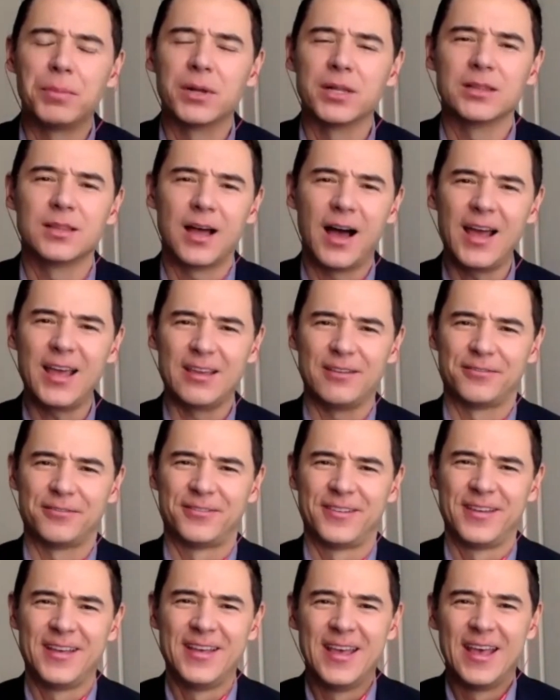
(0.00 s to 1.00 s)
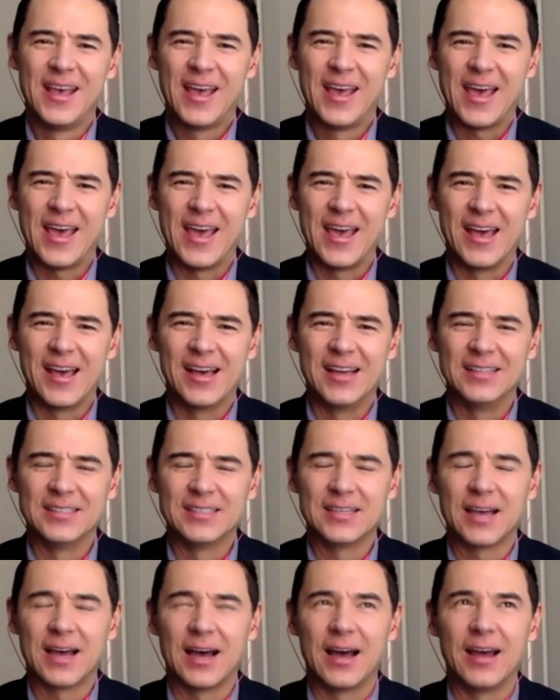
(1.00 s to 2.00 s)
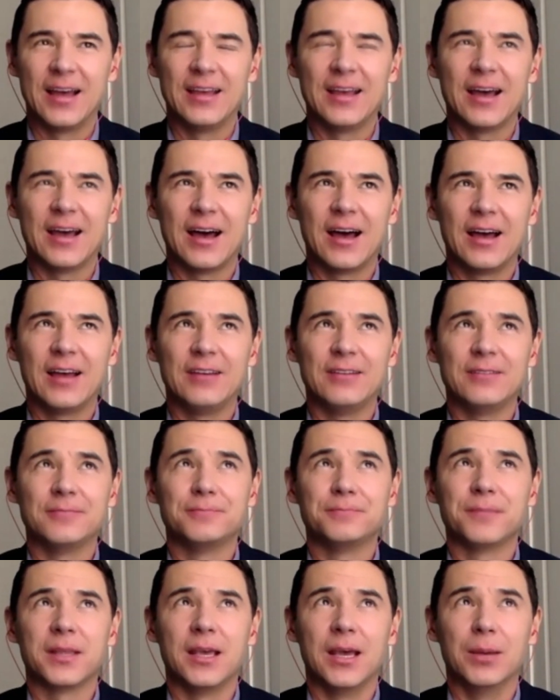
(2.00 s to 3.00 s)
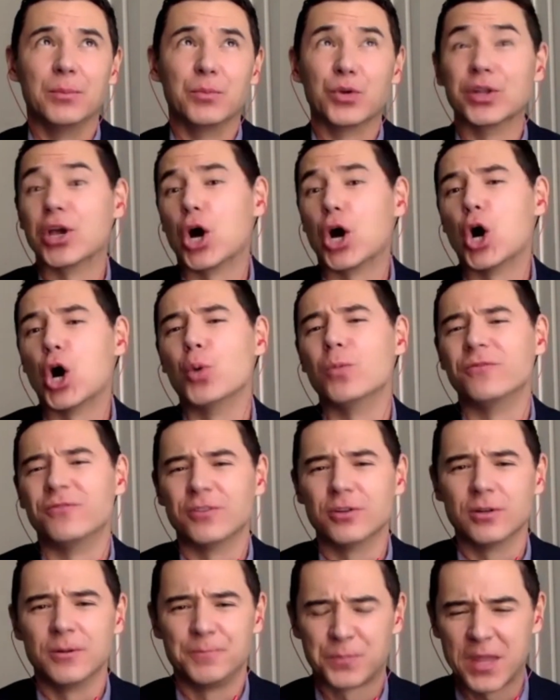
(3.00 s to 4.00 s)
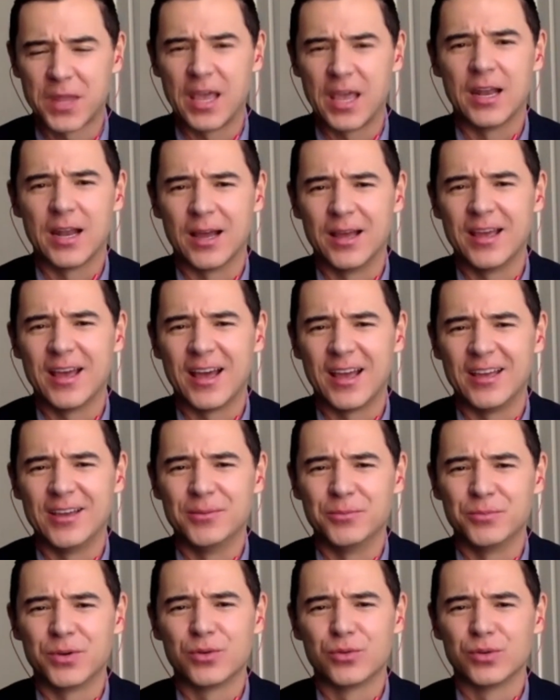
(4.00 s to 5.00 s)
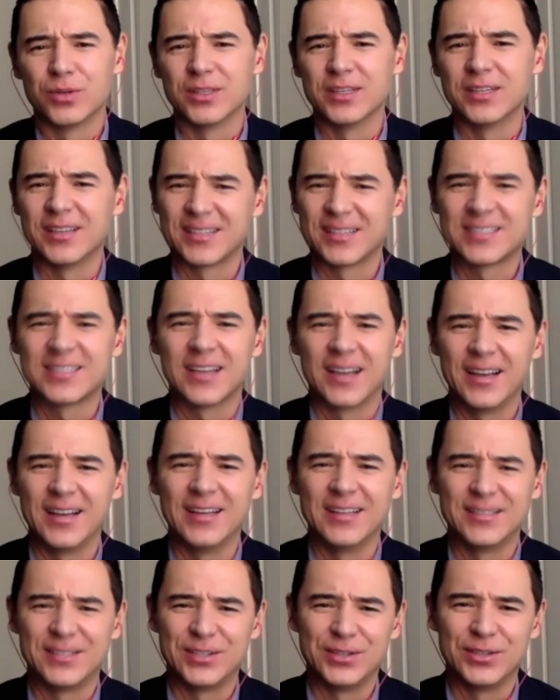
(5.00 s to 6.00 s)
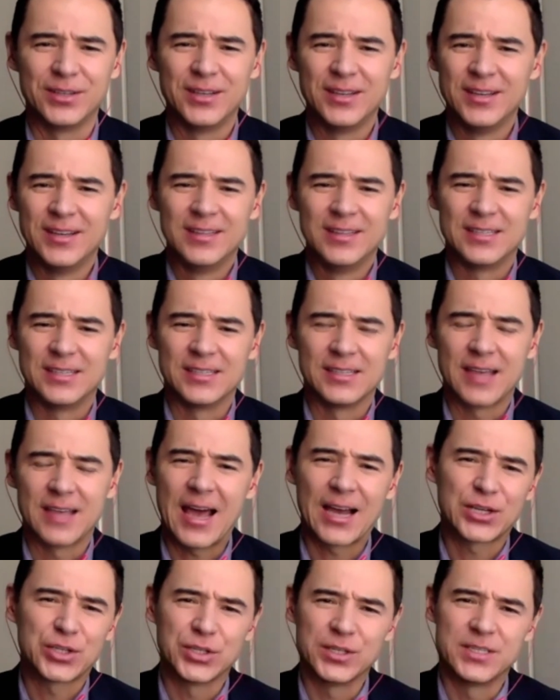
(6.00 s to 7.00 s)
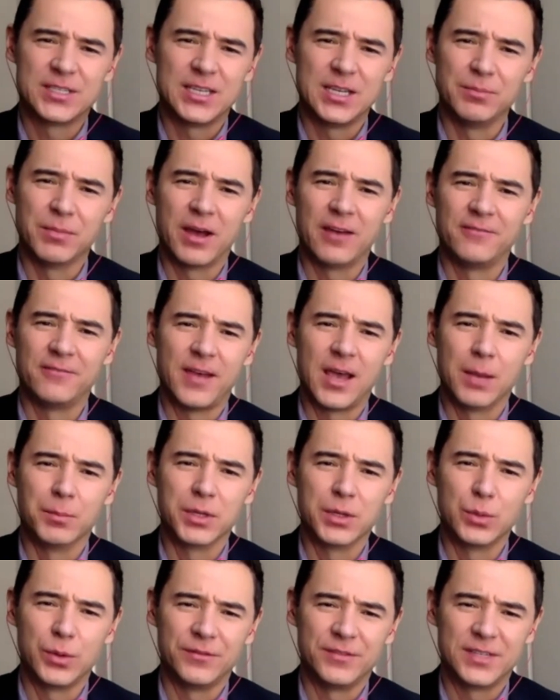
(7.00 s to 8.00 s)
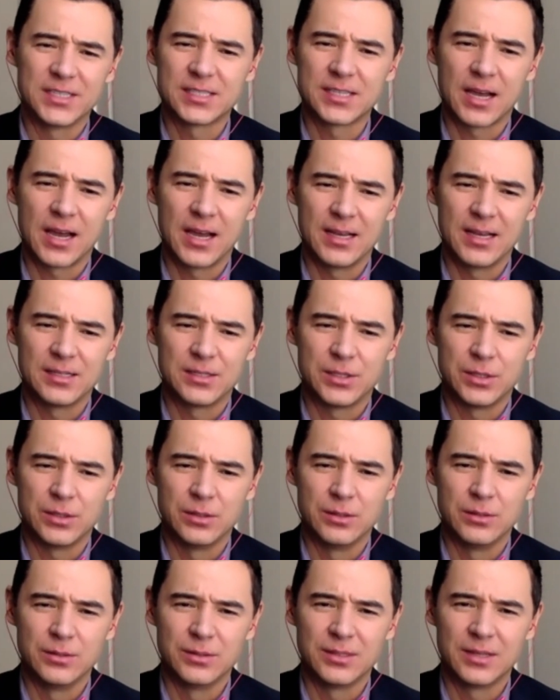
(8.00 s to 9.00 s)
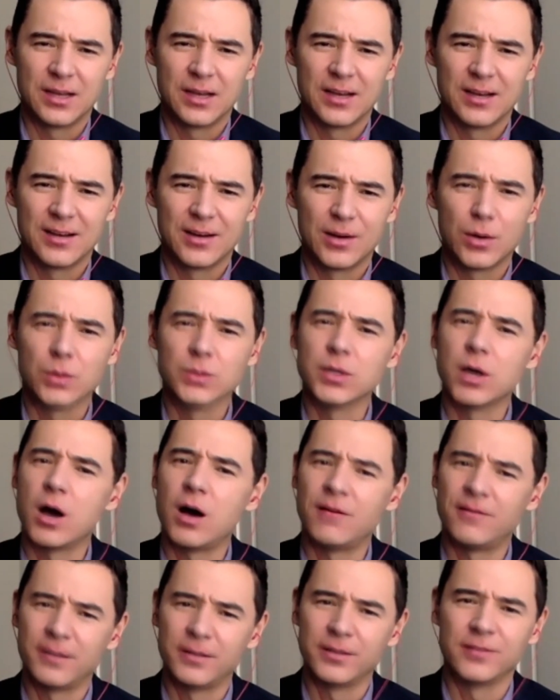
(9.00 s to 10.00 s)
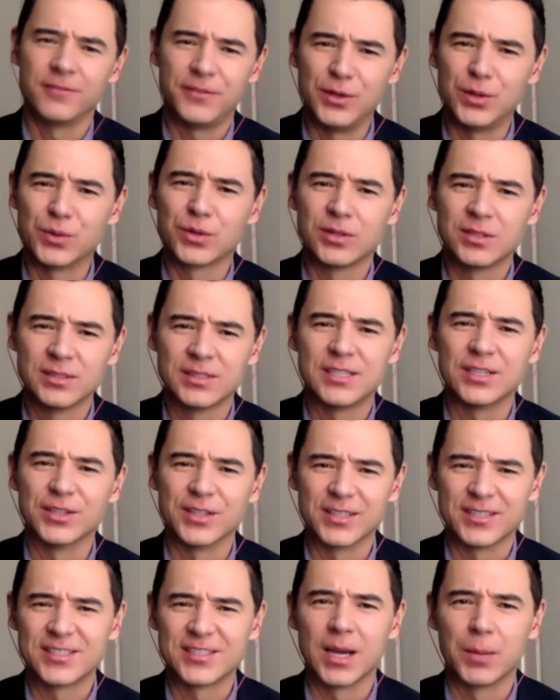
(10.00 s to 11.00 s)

up a life. And I, I am really hopeful and I, I am really excited to, to actually see my family. We've decided to uh, hold off on the funeral until the